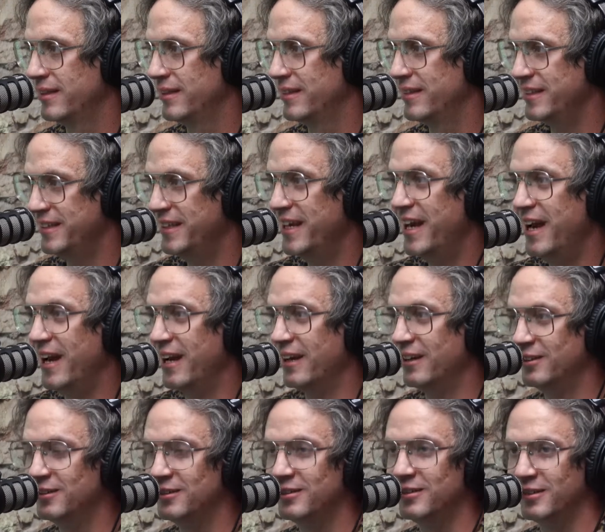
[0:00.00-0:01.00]
We got
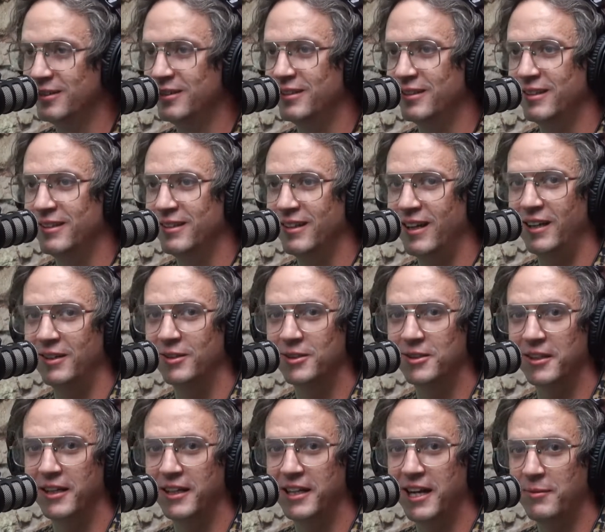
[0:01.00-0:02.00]
three very different. I look
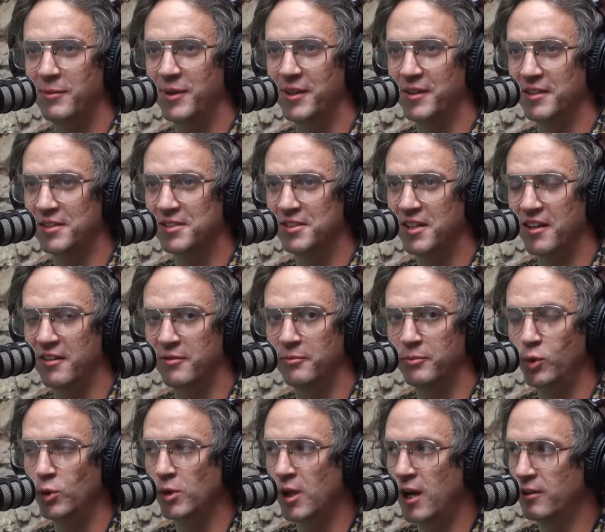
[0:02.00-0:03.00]
like I'm on the set of
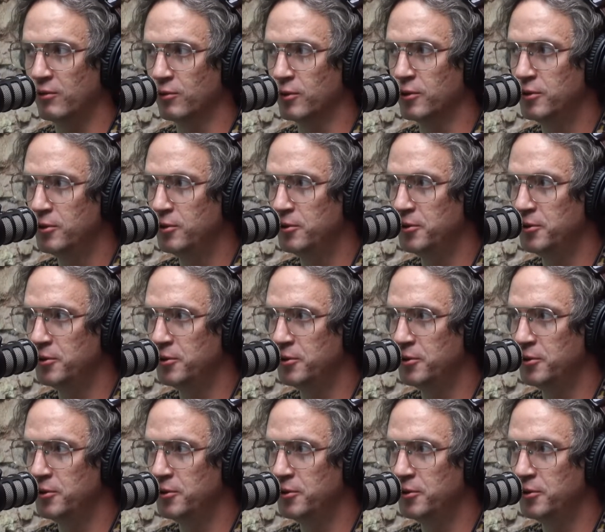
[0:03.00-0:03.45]
Moulin Rouge